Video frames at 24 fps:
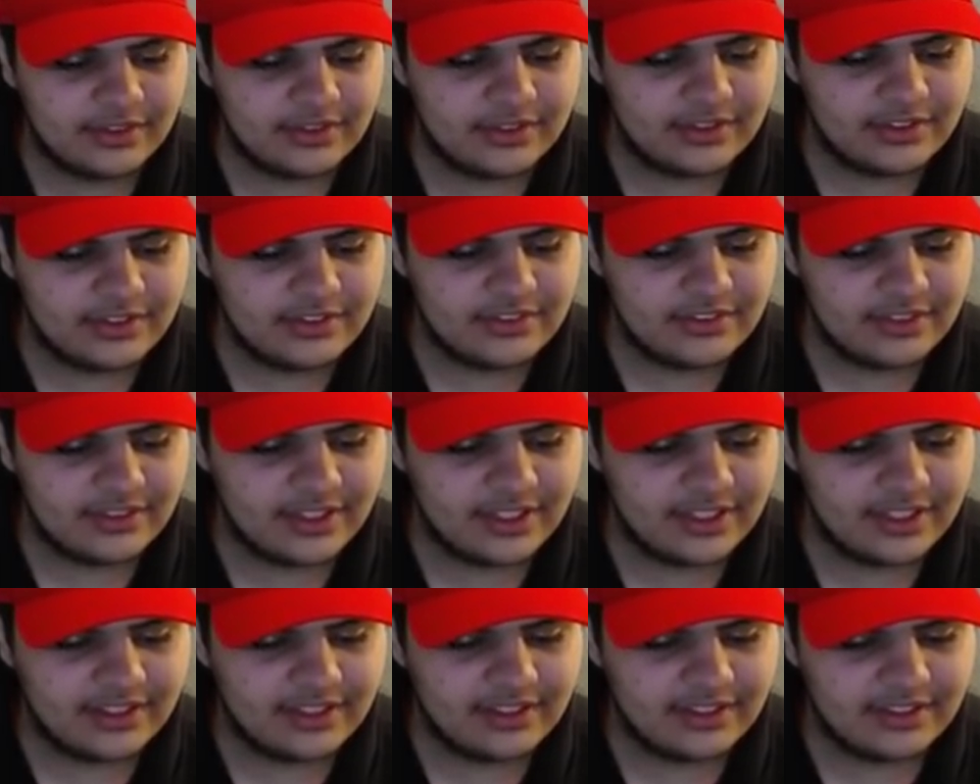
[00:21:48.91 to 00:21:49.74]
And they're just
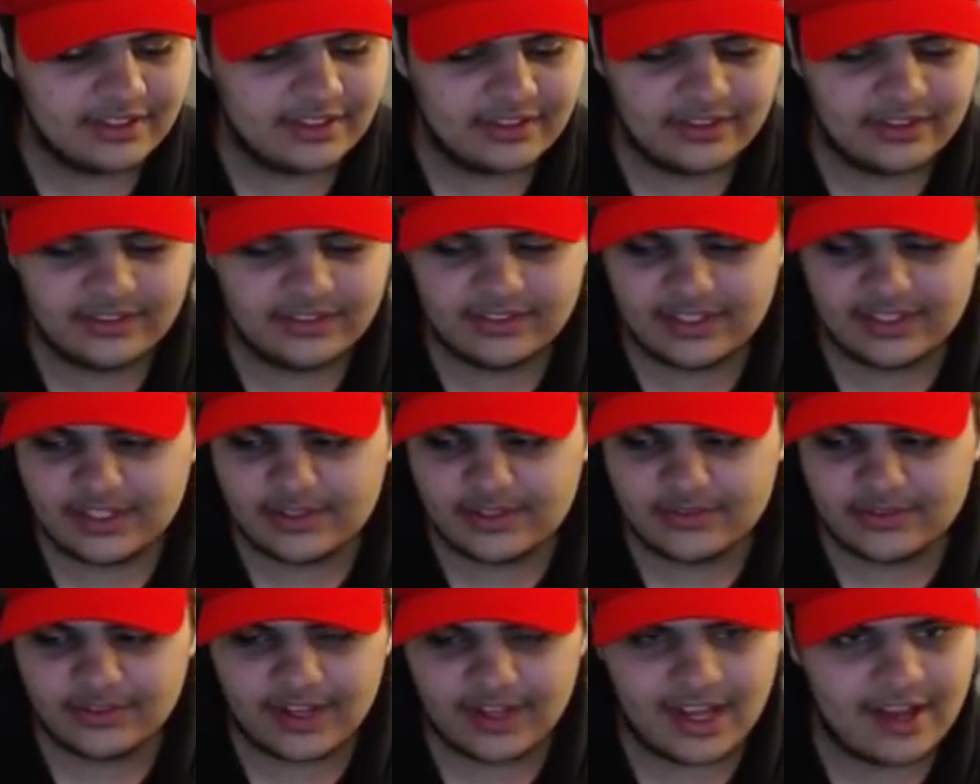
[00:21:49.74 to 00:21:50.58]
like, oh, thank
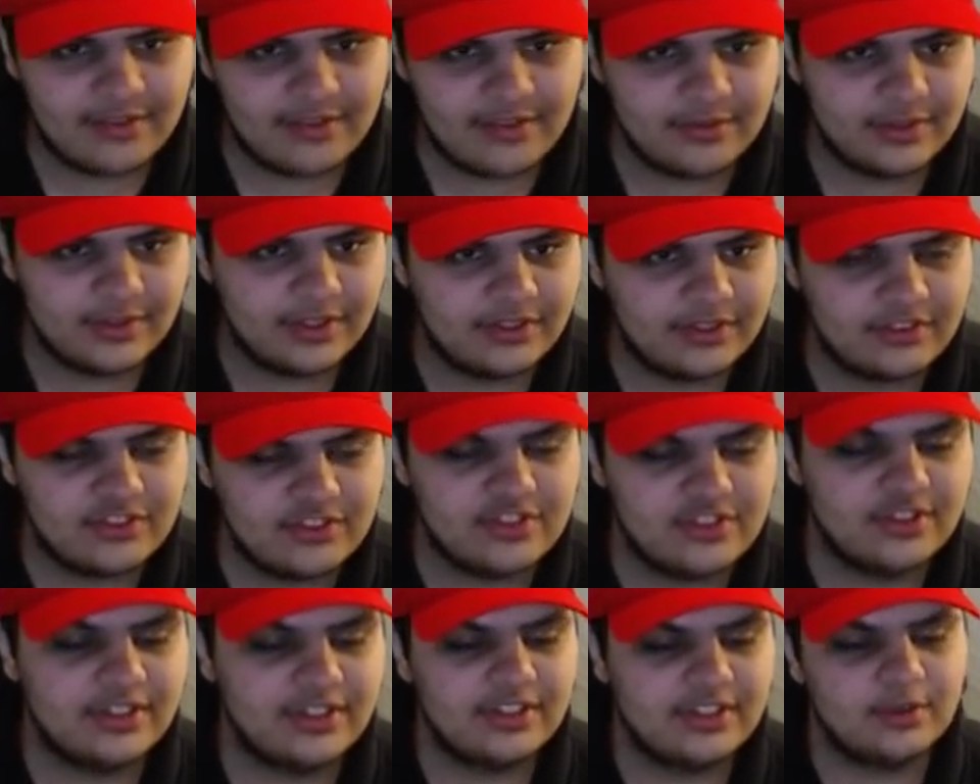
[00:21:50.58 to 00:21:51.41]
you for having me. They're
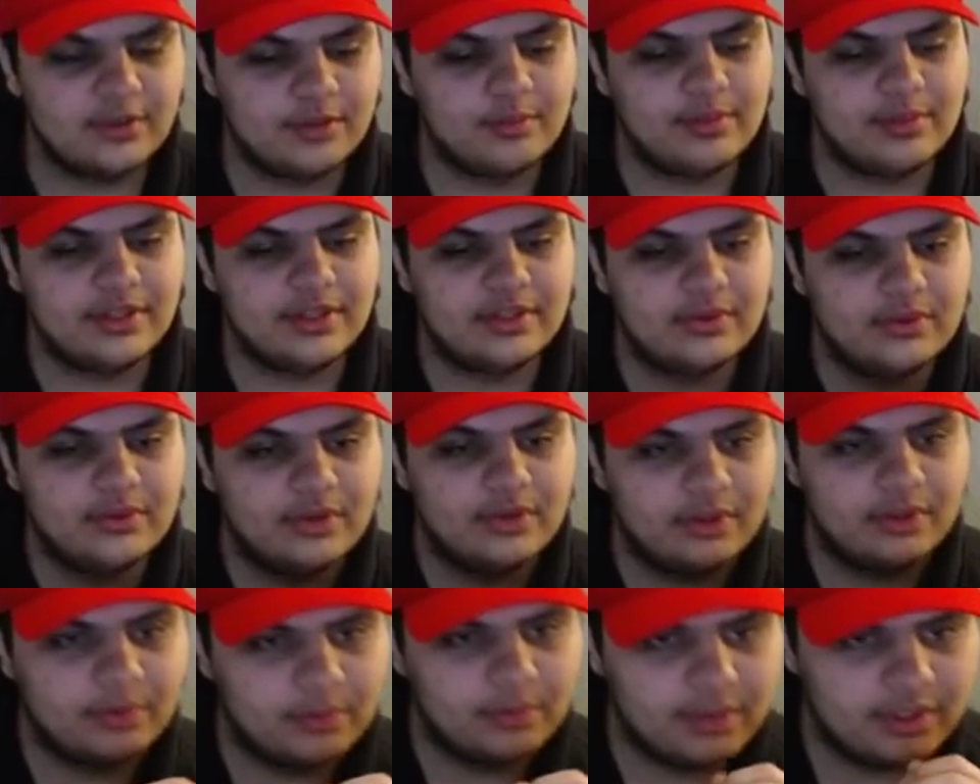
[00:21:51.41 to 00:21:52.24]
shilling their
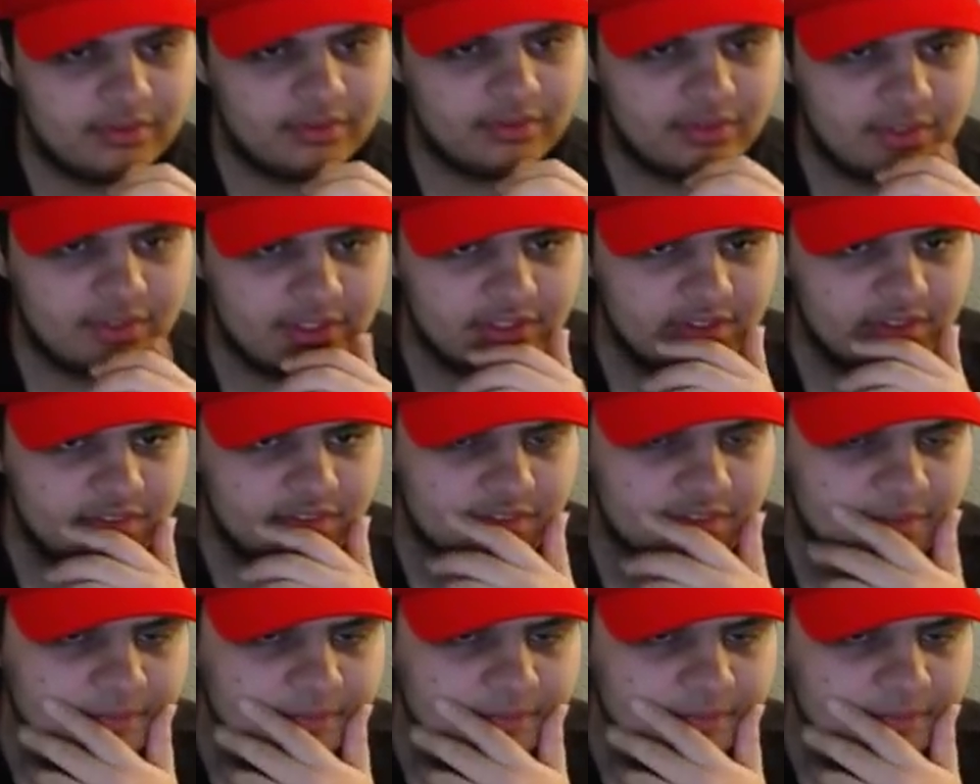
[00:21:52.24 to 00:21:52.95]
Bitcoin or whatever it is.